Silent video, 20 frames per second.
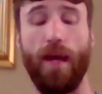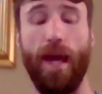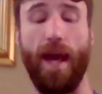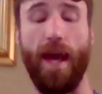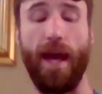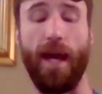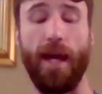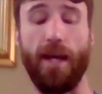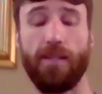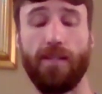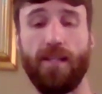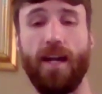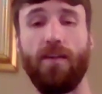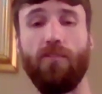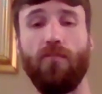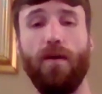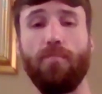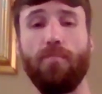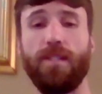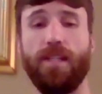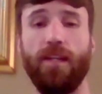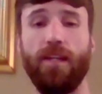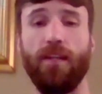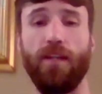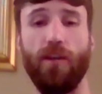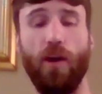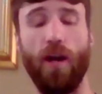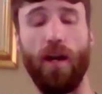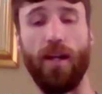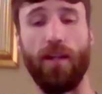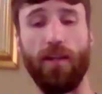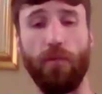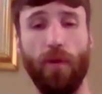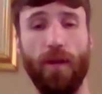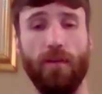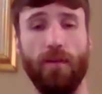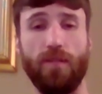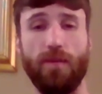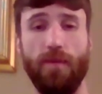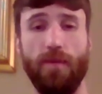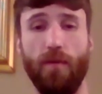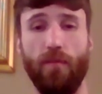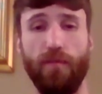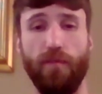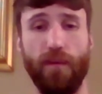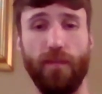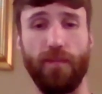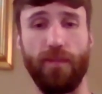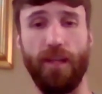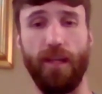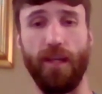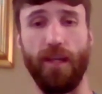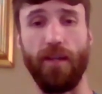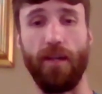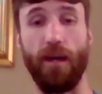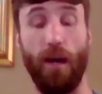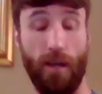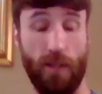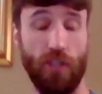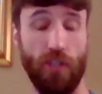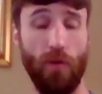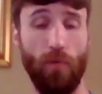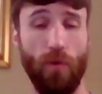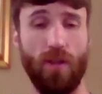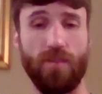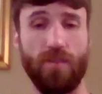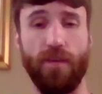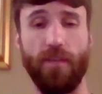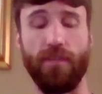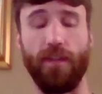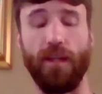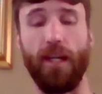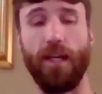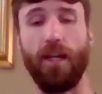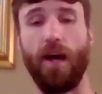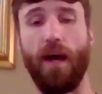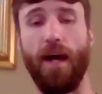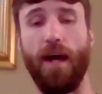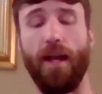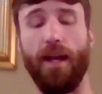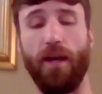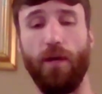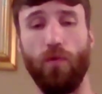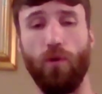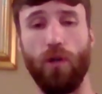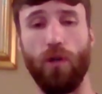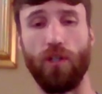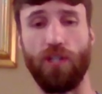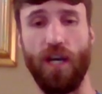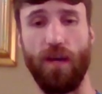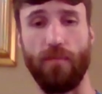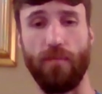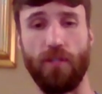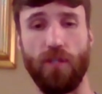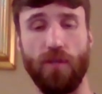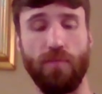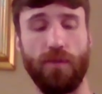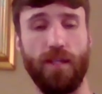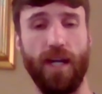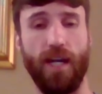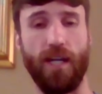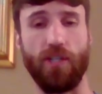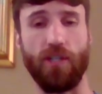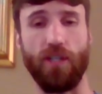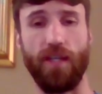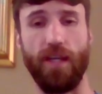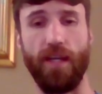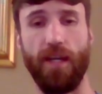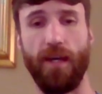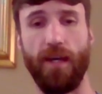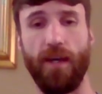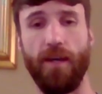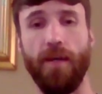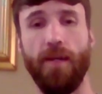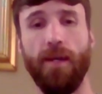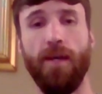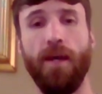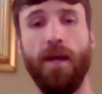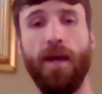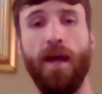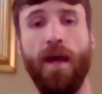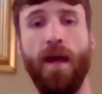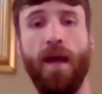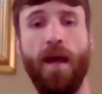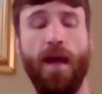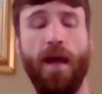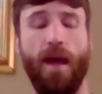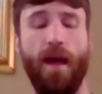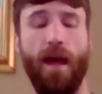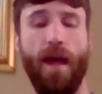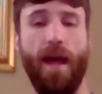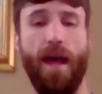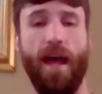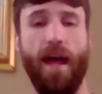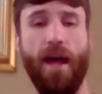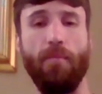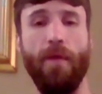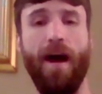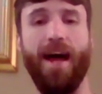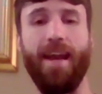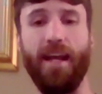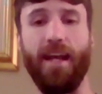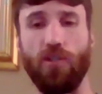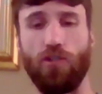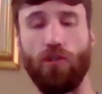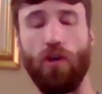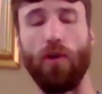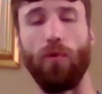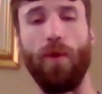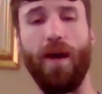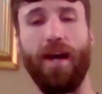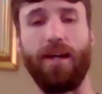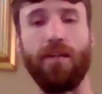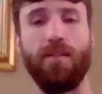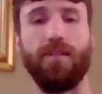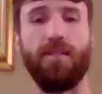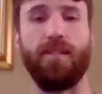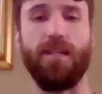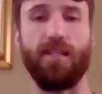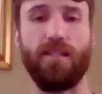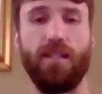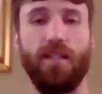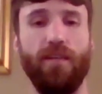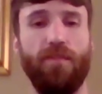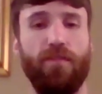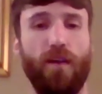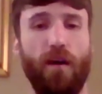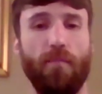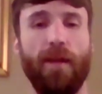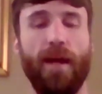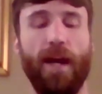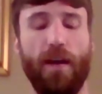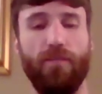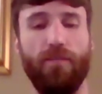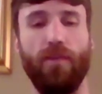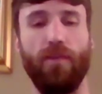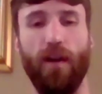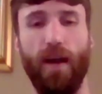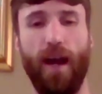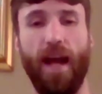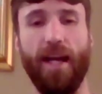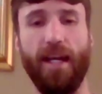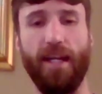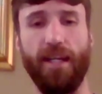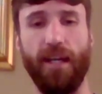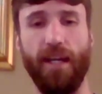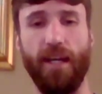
uh, started representing Ireland when I was about fifteen. Actually, I was fifteen at uh, World Championships in Argentina. Um, and then sort of went consistently from there for eight